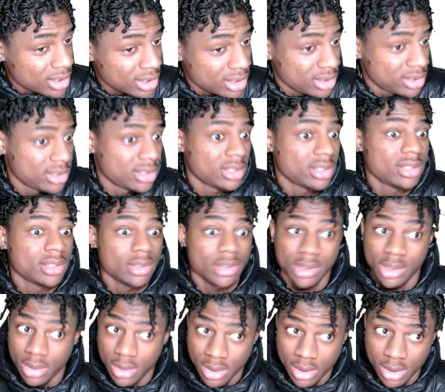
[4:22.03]
the the
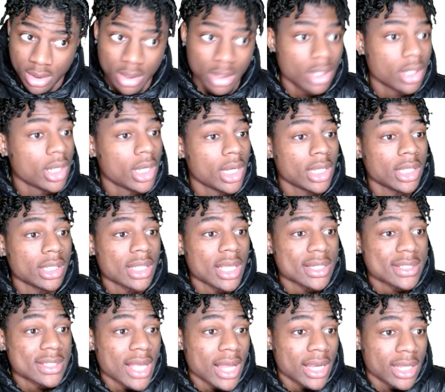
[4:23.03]
yeah. I think
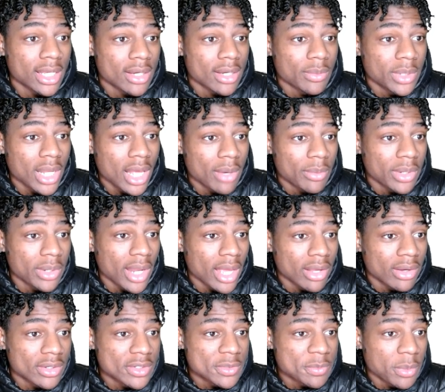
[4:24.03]
that's that nigga. We not we not
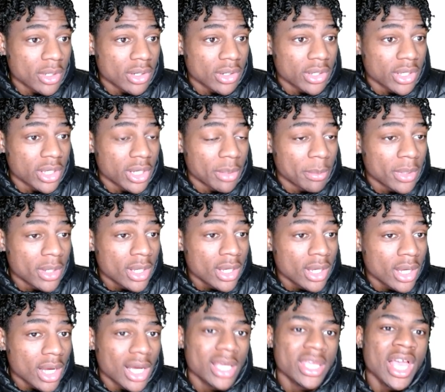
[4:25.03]
even gonna speak on him.
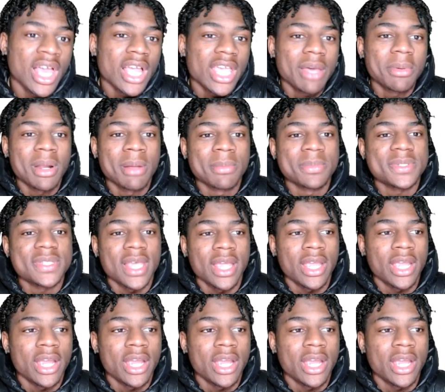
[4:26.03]
Uh, y'all get what I'm saying